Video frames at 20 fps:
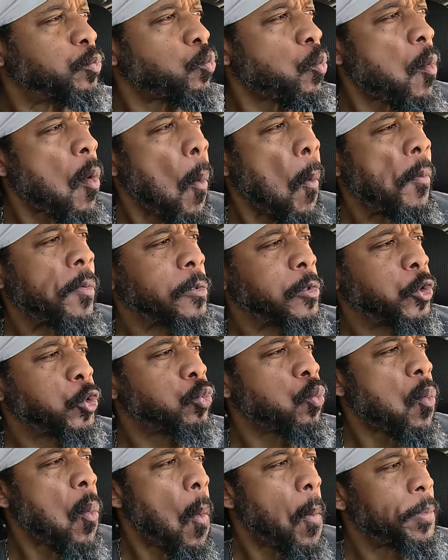Almost a little
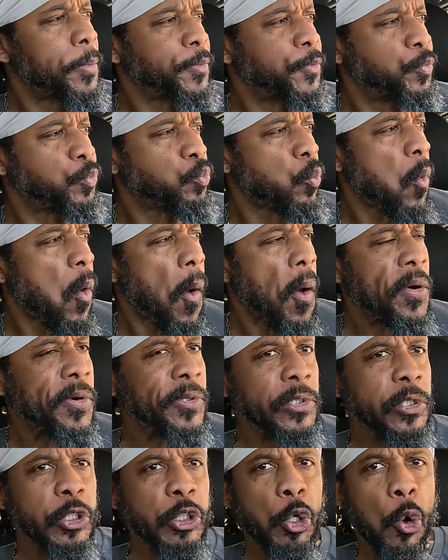bland compared to
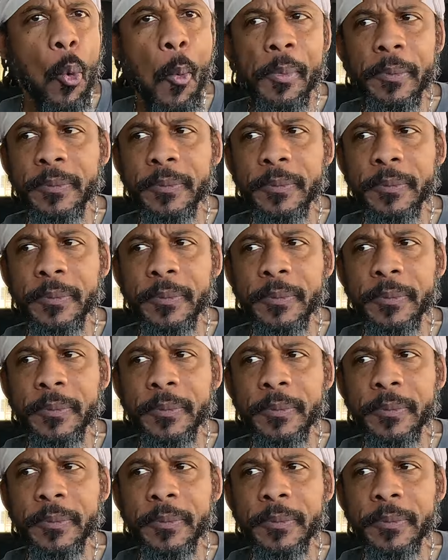yours though.